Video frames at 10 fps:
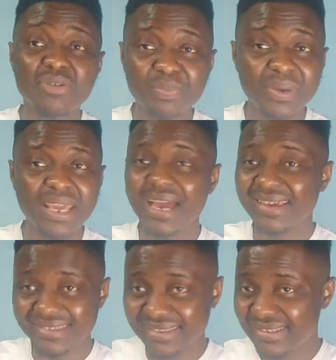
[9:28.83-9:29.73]
Good
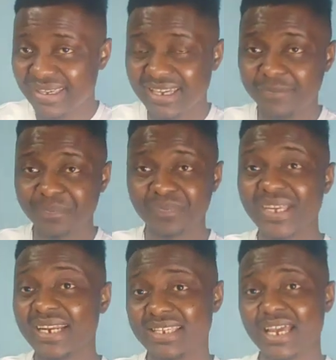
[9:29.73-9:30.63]
player, yes, again,
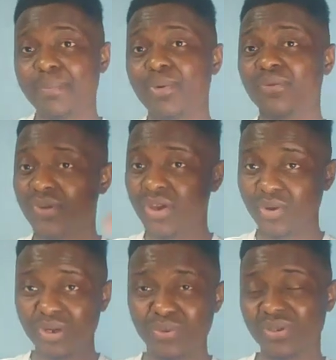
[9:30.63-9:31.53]
and is above
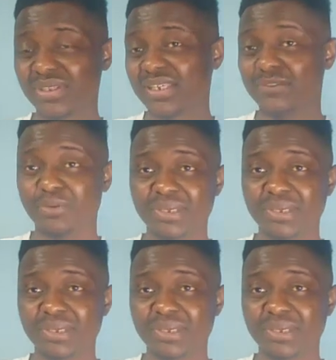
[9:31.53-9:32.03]
Oli Watkins.